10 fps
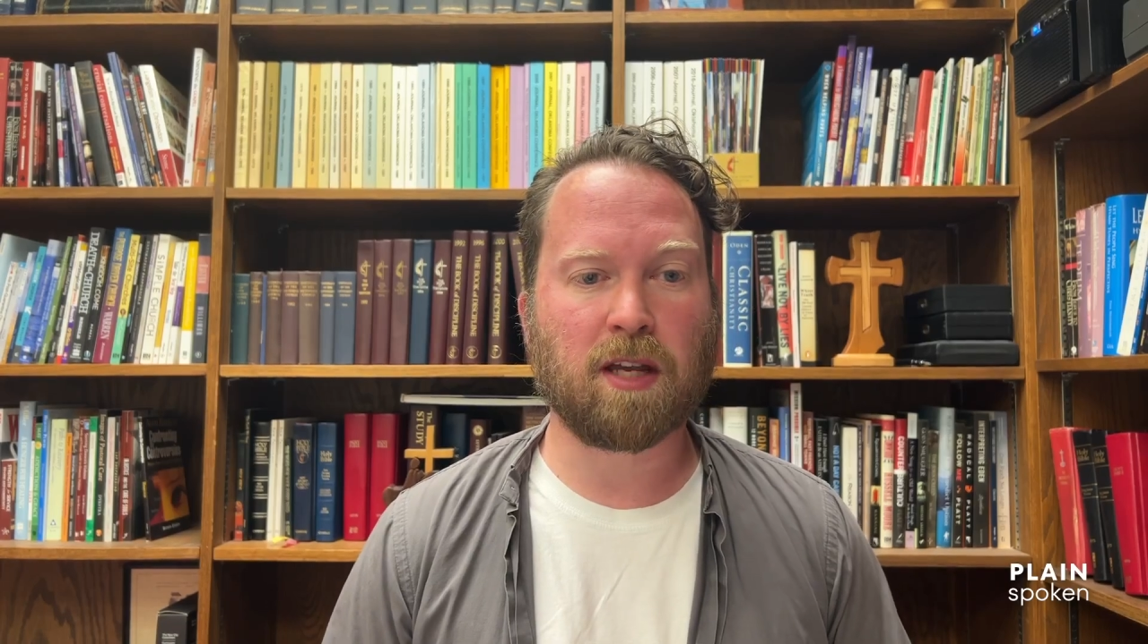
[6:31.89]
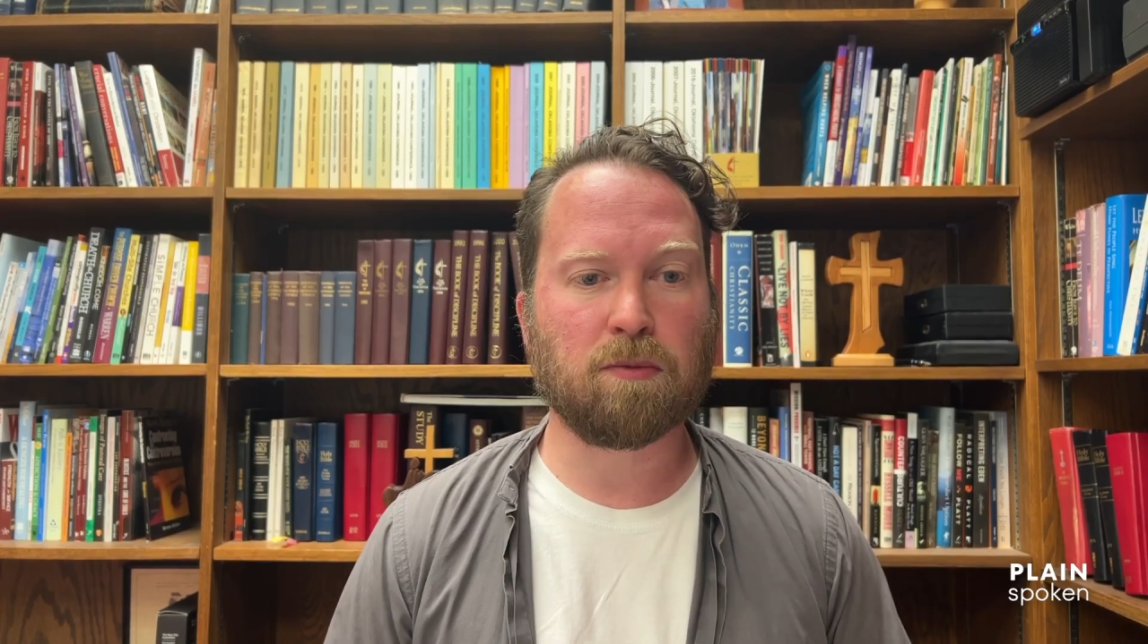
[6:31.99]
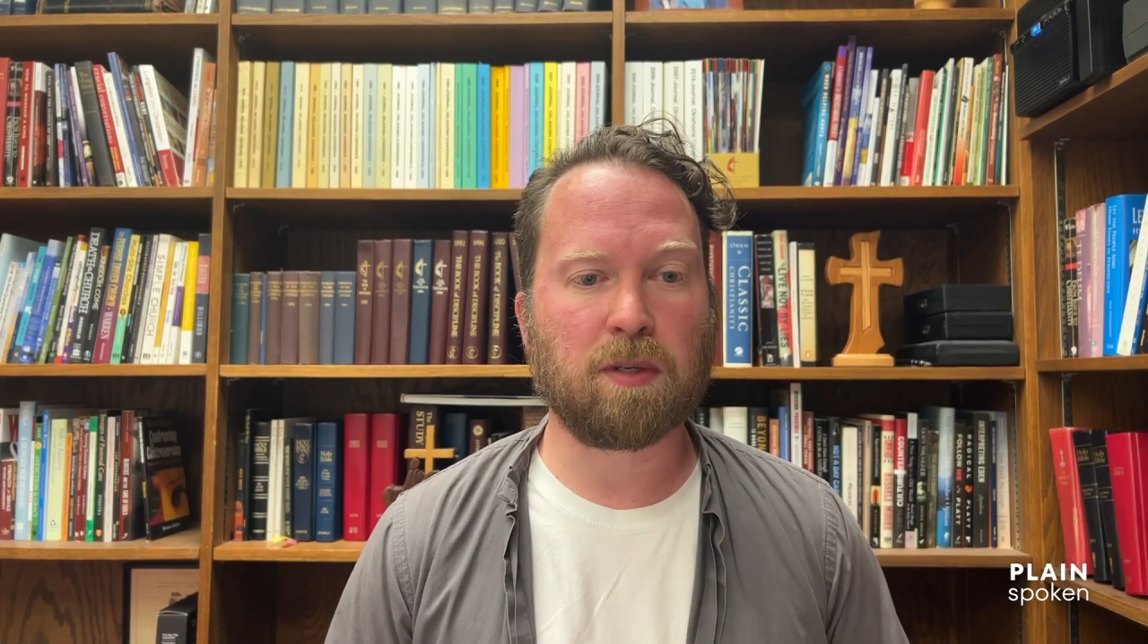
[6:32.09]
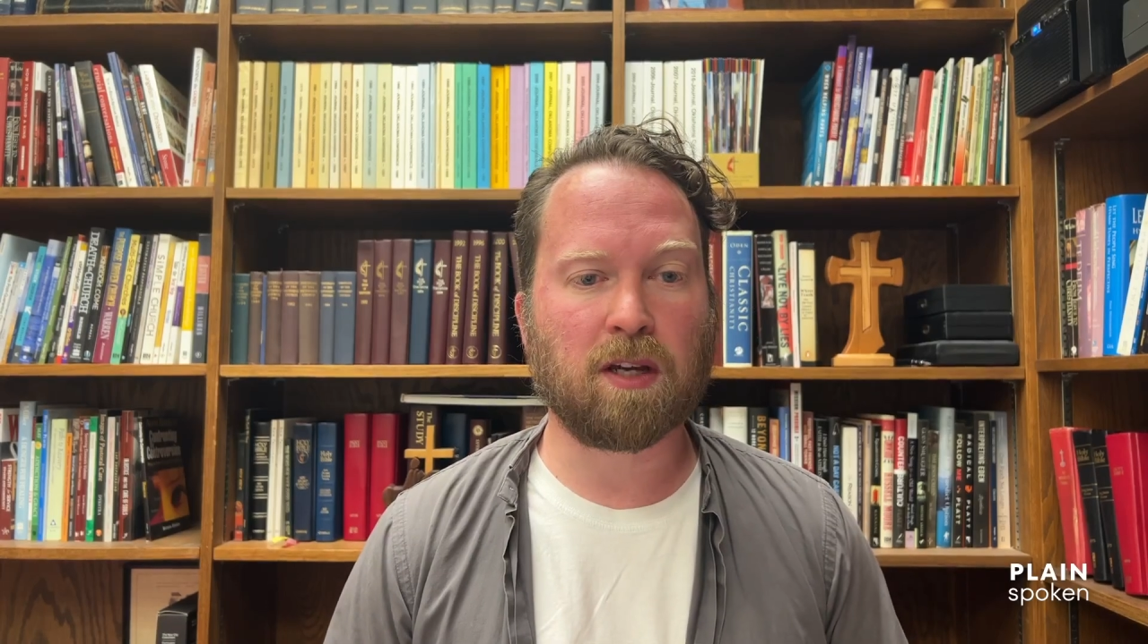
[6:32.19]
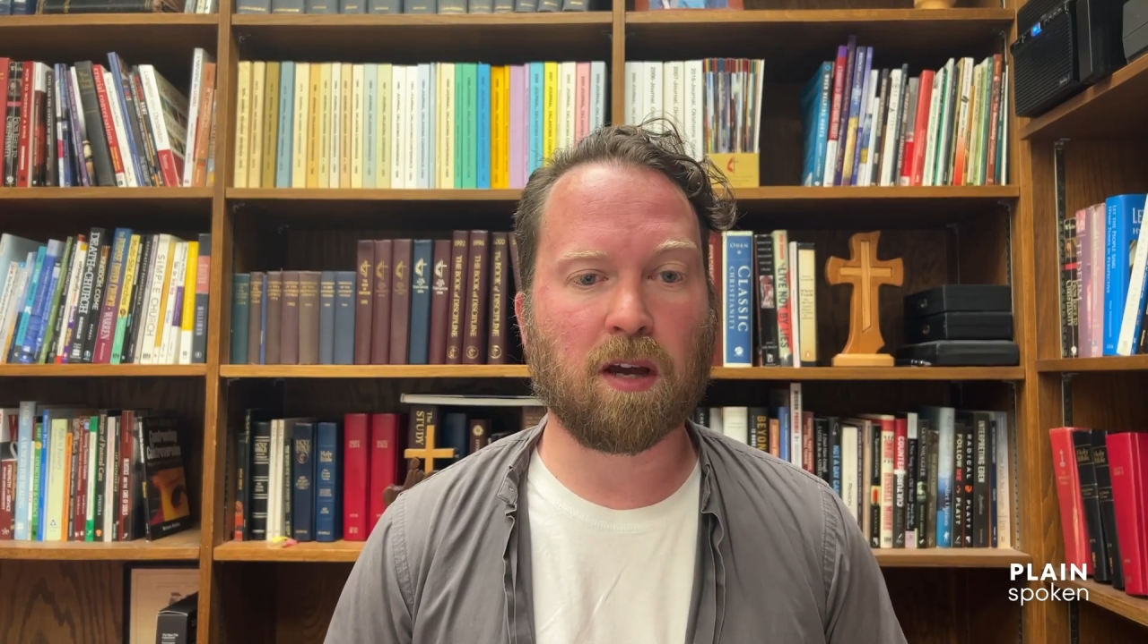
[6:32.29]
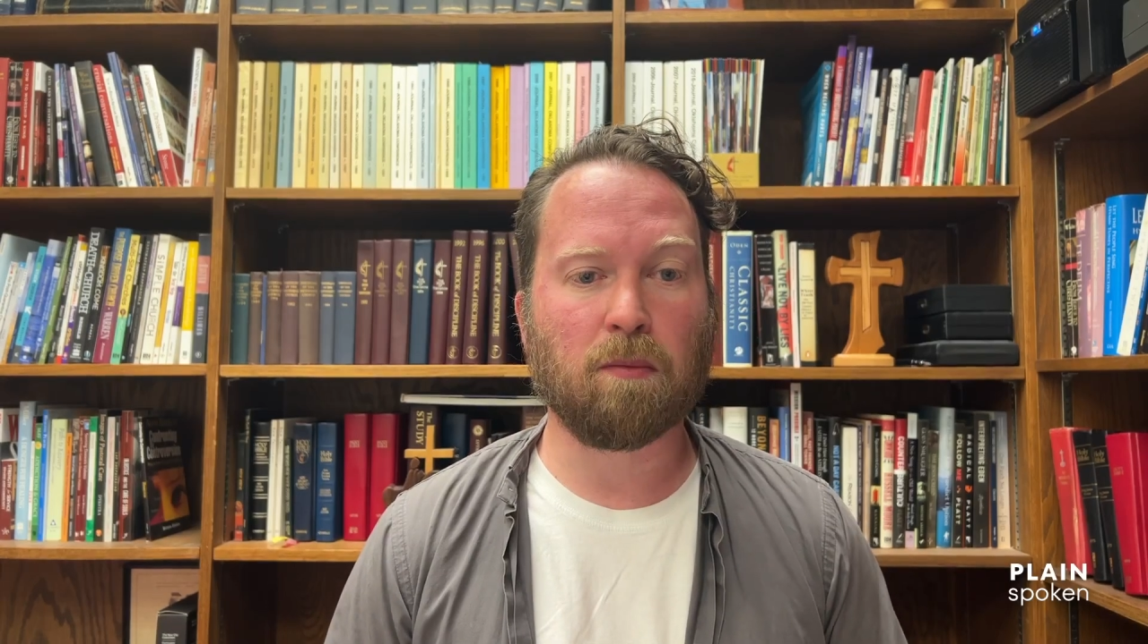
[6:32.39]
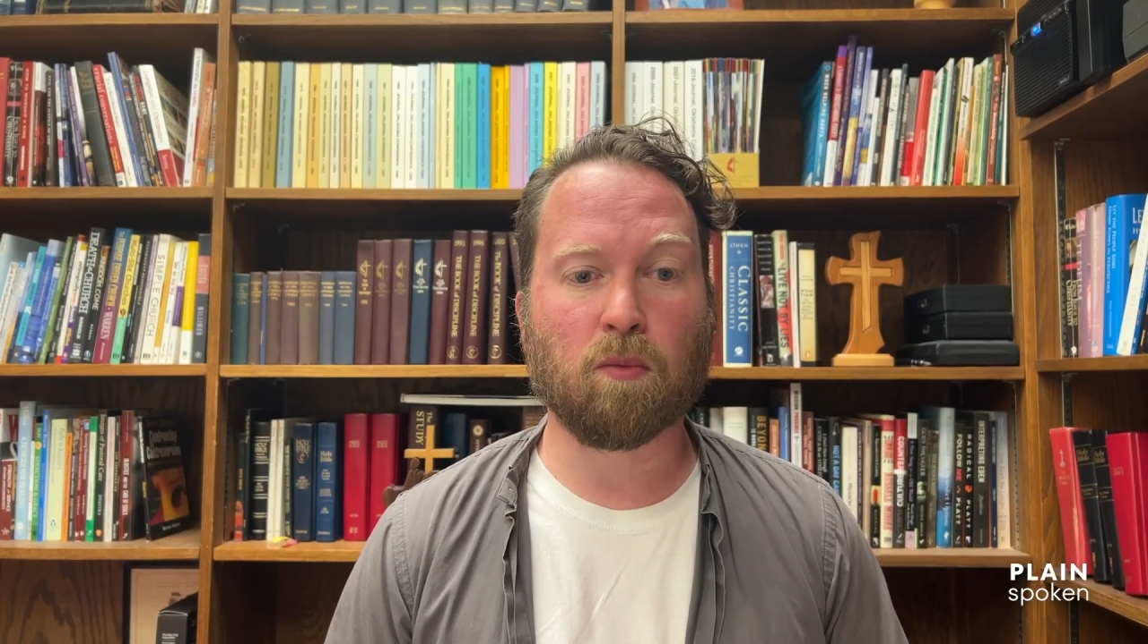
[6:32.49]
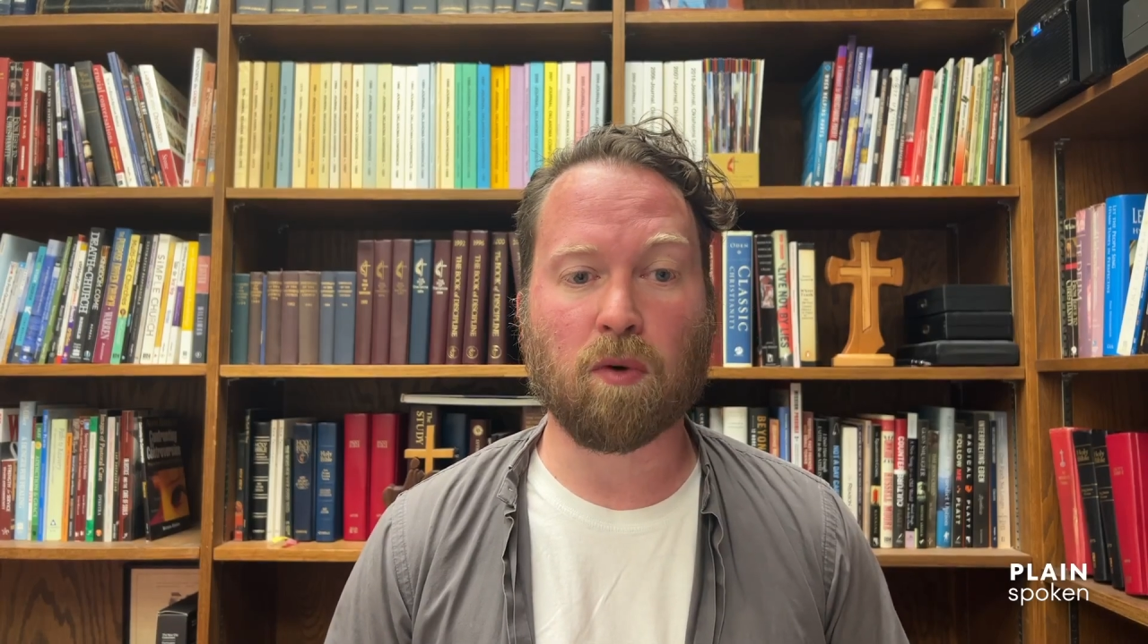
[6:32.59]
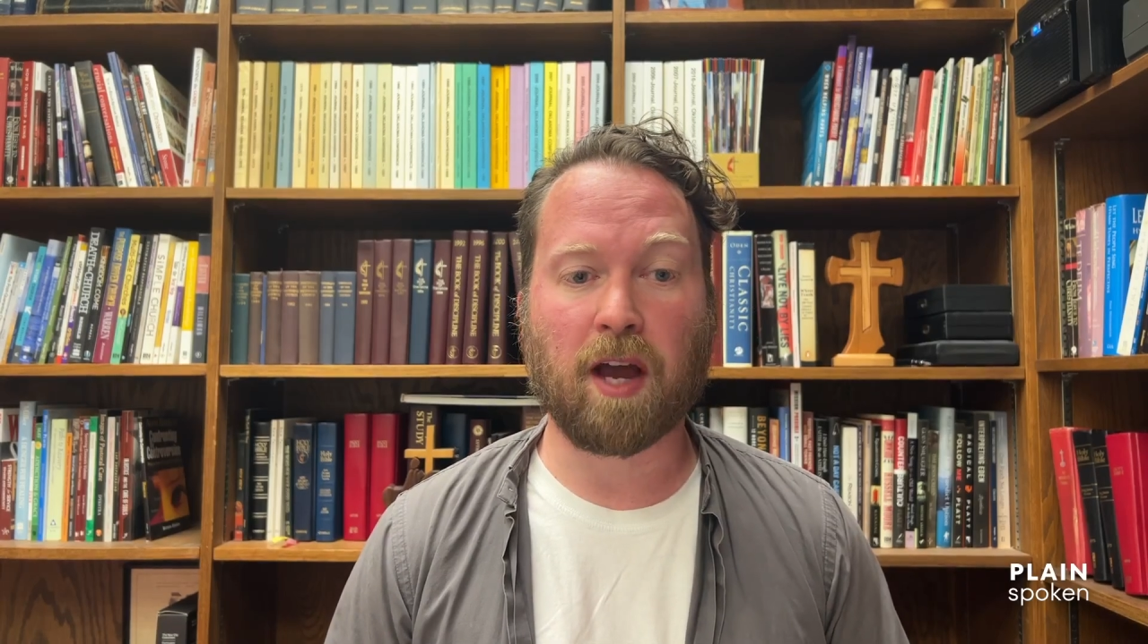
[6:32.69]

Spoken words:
has become